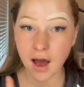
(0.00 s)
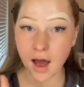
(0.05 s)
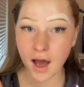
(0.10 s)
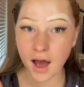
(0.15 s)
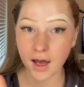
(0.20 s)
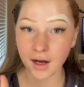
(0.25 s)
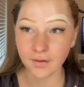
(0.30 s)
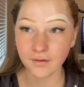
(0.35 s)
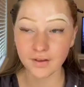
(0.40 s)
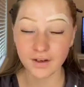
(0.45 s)

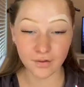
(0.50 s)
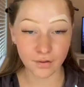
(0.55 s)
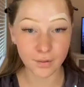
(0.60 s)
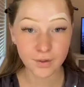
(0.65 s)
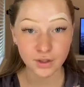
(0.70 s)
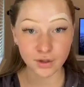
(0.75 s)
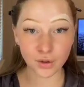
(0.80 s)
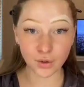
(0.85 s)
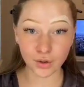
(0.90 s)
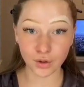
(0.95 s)
and have never
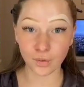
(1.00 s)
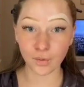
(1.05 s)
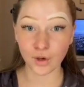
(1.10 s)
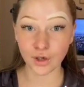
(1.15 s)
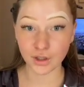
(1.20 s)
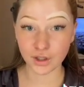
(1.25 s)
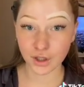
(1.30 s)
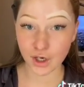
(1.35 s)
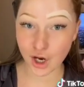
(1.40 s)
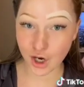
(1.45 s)
been told the
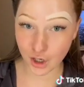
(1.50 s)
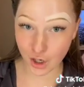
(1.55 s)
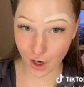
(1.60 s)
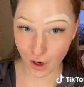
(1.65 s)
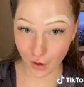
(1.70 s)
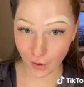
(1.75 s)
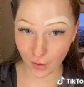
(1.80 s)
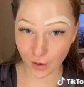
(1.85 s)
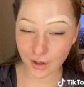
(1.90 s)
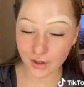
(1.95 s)
words no,